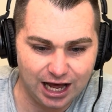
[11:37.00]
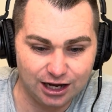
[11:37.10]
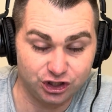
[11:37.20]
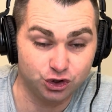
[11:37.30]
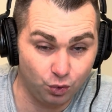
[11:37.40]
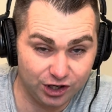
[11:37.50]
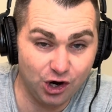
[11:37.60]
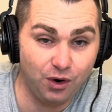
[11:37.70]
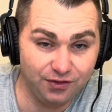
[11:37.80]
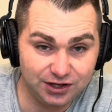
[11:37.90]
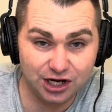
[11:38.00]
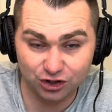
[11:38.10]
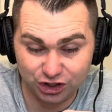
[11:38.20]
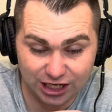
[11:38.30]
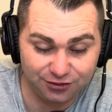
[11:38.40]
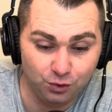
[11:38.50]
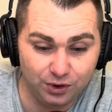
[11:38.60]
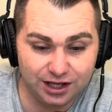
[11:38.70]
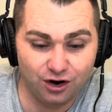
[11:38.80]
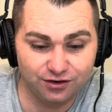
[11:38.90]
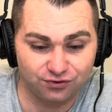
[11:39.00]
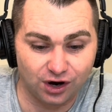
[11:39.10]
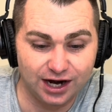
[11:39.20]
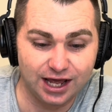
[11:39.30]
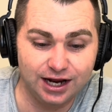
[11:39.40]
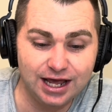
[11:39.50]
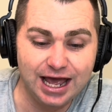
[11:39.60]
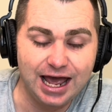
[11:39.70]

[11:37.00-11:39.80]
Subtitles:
She's 1-0 on the year. She got the win on Friday.